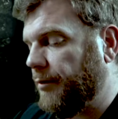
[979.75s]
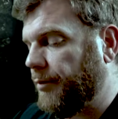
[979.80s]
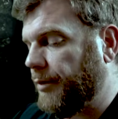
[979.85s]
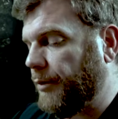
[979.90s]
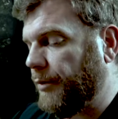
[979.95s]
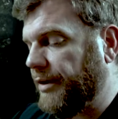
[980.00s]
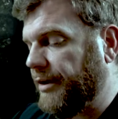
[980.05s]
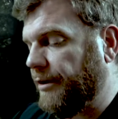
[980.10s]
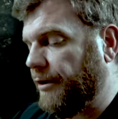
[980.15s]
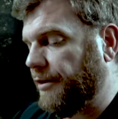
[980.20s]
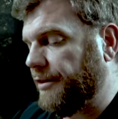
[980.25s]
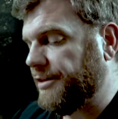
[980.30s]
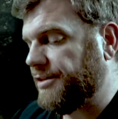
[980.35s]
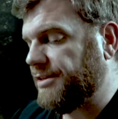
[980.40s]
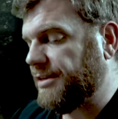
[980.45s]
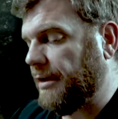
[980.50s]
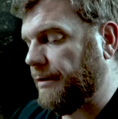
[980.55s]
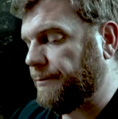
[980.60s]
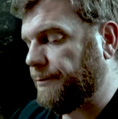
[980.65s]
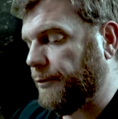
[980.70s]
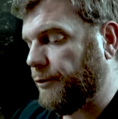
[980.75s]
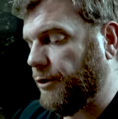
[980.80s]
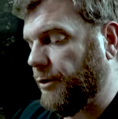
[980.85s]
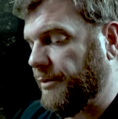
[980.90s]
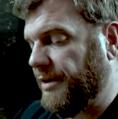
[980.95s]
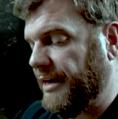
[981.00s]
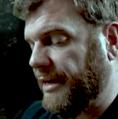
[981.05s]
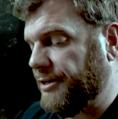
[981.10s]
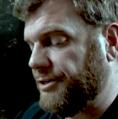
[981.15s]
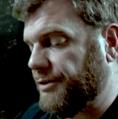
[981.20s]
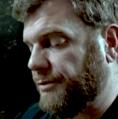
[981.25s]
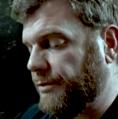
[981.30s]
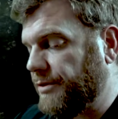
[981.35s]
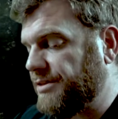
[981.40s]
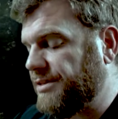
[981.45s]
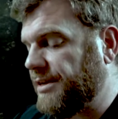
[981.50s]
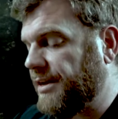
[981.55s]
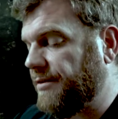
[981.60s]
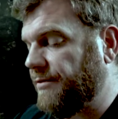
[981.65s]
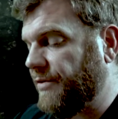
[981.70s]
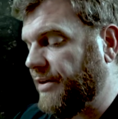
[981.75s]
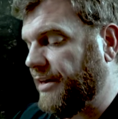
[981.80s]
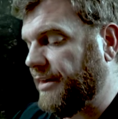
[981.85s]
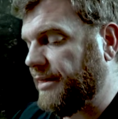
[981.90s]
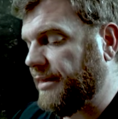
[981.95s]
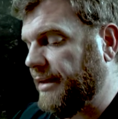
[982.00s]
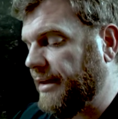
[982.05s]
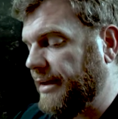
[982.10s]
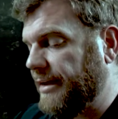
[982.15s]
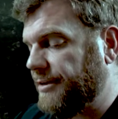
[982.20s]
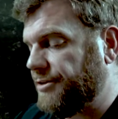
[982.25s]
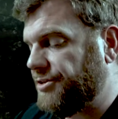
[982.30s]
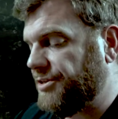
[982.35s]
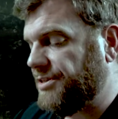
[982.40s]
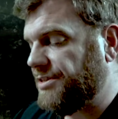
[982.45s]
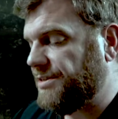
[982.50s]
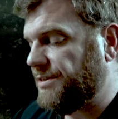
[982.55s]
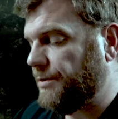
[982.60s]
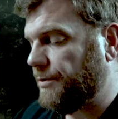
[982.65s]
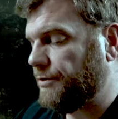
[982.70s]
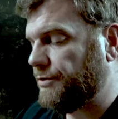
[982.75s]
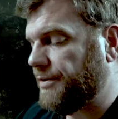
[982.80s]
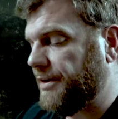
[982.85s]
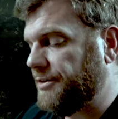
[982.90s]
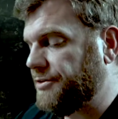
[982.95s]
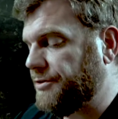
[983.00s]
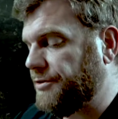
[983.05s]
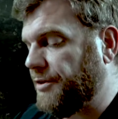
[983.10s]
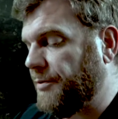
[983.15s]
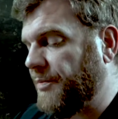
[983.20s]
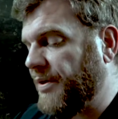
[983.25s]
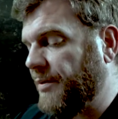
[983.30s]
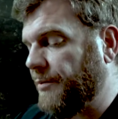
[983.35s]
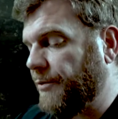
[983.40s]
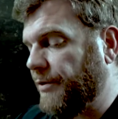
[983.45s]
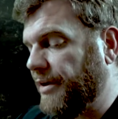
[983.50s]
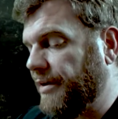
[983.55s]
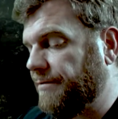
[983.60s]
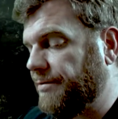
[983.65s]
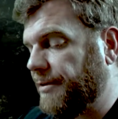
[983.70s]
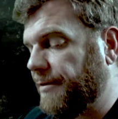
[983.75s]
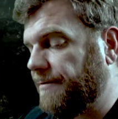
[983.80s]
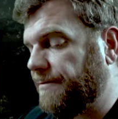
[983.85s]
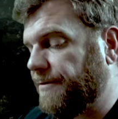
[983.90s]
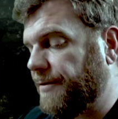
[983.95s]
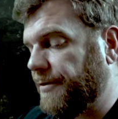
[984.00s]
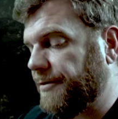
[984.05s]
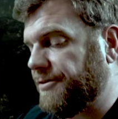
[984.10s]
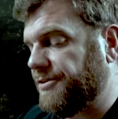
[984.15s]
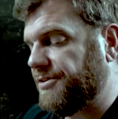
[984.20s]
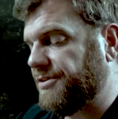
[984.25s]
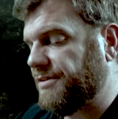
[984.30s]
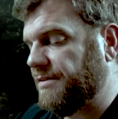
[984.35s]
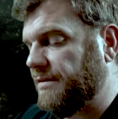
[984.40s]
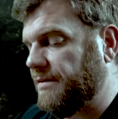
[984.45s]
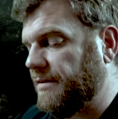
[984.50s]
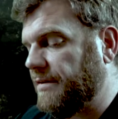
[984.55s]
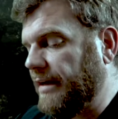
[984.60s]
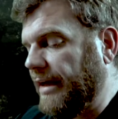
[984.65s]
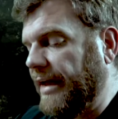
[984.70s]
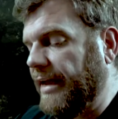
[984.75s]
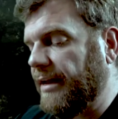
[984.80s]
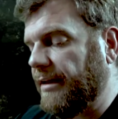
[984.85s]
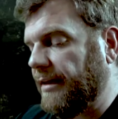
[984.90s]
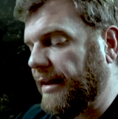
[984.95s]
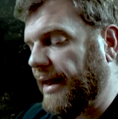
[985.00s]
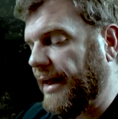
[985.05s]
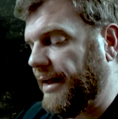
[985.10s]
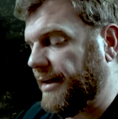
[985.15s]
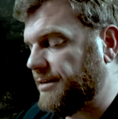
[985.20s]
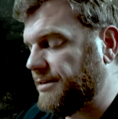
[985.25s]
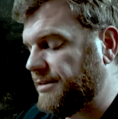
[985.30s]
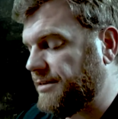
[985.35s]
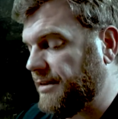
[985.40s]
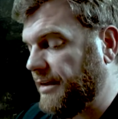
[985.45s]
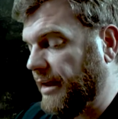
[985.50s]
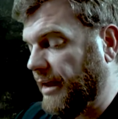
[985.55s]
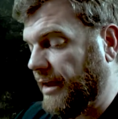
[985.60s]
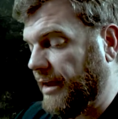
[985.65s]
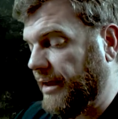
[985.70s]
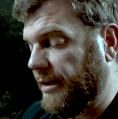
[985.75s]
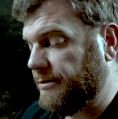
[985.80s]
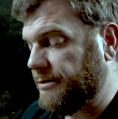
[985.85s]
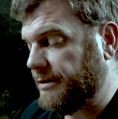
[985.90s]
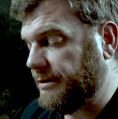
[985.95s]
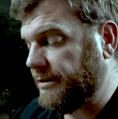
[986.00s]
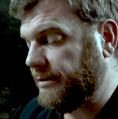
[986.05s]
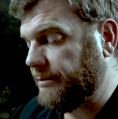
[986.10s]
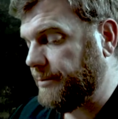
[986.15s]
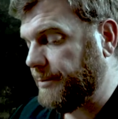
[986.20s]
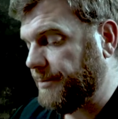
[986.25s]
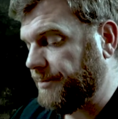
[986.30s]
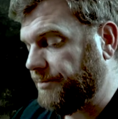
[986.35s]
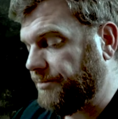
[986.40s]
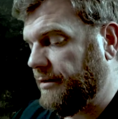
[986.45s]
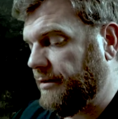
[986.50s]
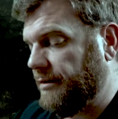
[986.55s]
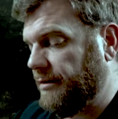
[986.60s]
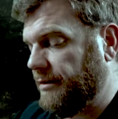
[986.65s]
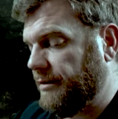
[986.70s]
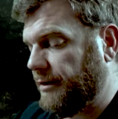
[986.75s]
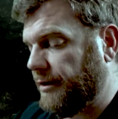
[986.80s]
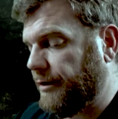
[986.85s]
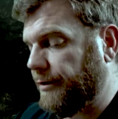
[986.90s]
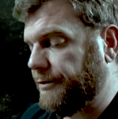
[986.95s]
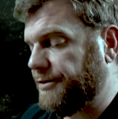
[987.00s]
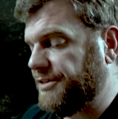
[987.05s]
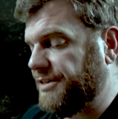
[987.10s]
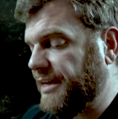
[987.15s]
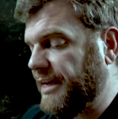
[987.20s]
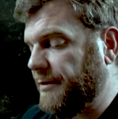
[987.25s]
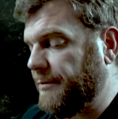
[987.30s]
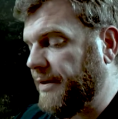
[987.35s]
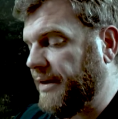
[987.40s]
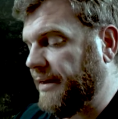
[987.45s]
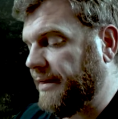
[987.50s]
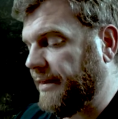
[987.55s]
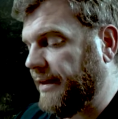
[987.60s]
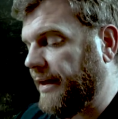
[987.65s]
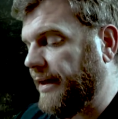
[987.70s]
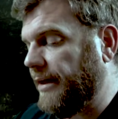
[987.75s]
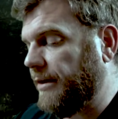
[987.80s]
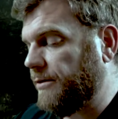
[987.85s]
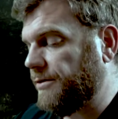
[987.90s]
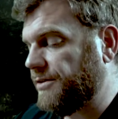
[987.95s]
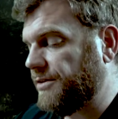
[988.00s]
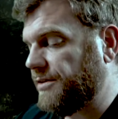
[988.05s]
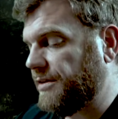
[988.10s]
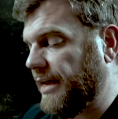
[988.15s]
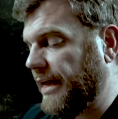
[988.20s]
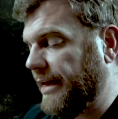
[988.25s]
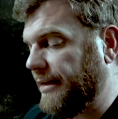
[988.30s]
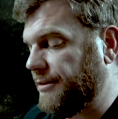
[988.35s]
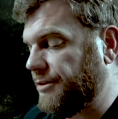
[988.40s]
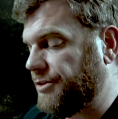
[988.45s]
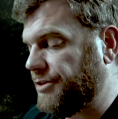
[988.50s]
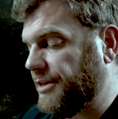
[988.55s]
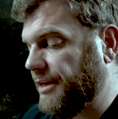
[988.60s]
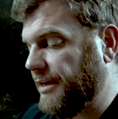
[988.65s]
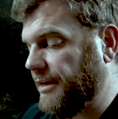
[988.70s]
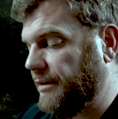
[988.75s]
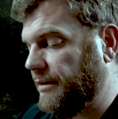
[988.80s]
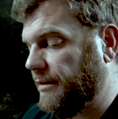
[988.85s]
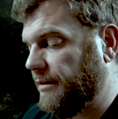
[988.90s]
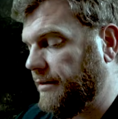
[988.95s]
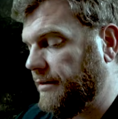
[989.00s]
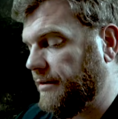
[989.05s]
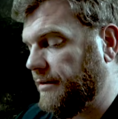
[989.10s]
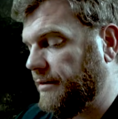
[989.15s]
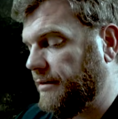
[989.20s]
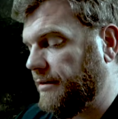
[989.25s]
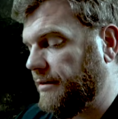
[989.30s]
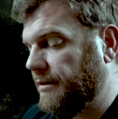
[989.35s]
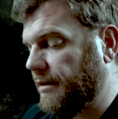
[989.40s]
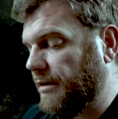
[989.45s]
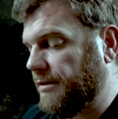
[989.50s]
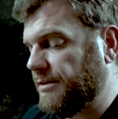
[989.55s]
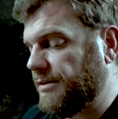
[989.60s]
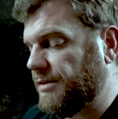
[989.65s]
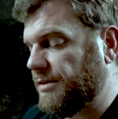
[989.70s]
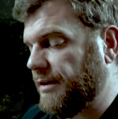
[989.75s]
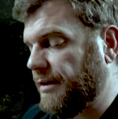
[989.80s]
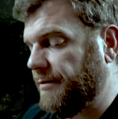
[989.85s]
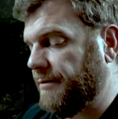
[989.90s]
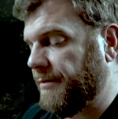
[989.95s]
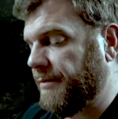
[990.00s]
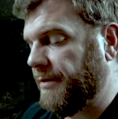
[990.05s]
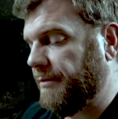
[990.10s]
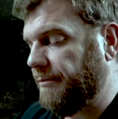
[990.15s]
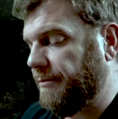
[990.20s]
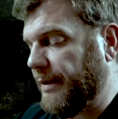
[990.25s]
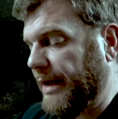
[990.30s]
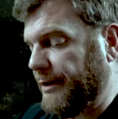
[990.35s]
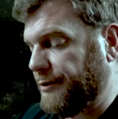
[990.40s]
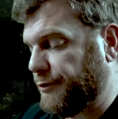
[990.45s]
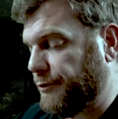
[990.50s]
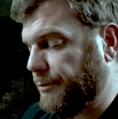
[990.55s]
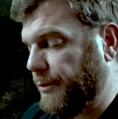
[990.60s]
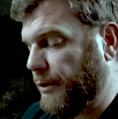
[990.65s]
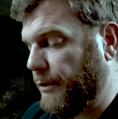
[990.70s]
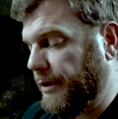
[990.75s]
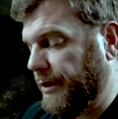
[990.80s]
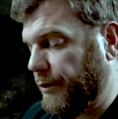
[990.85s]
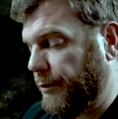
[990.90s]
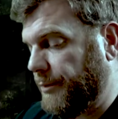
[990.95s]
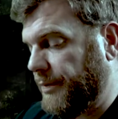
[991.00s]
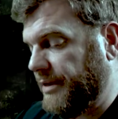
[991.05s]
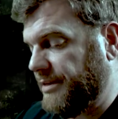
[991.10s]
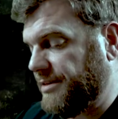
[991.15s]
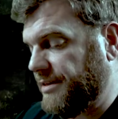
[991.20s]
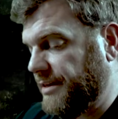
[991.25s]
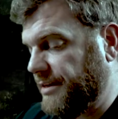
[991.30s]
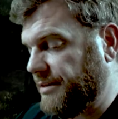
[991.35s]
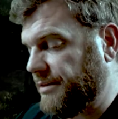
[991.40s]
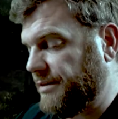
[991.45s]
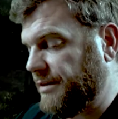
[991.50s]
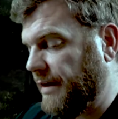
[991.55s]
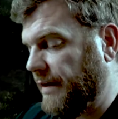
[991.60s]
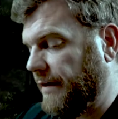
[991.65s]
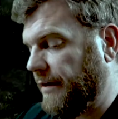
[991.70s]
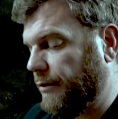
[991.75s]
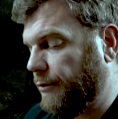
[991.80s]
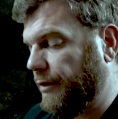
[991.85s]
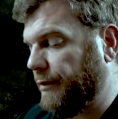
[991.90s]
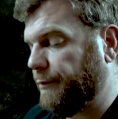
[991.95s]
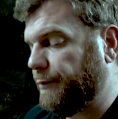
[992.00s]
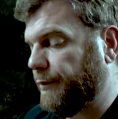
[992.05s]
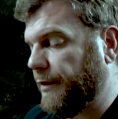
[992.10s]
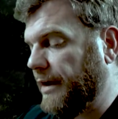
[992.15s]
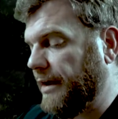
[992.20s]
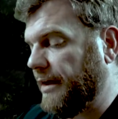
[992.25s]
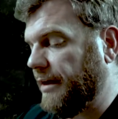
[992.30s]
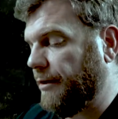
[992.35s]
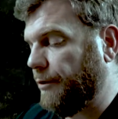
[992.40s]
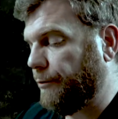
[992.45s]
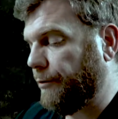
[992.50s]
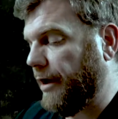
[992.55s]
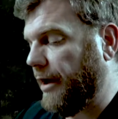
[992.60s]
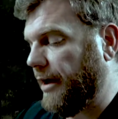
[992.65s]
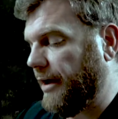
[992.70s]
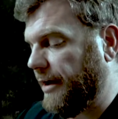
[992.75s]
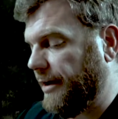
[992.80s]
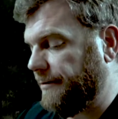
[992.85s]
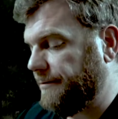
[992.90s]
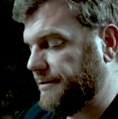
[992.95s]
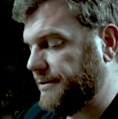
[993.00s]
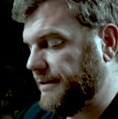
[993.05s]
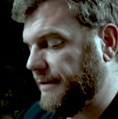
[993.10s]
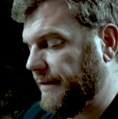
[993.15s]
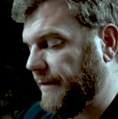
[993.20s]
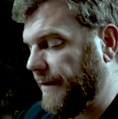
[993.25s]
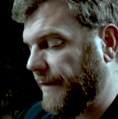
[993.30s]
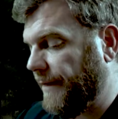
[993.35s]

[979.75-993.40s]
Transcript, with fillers: But when all the self-recrimination was done with, she still treasured the memory of their first and last encounter. Kirsty had been at the house, hadn't she, on some matrimonial business when Frank had arrived.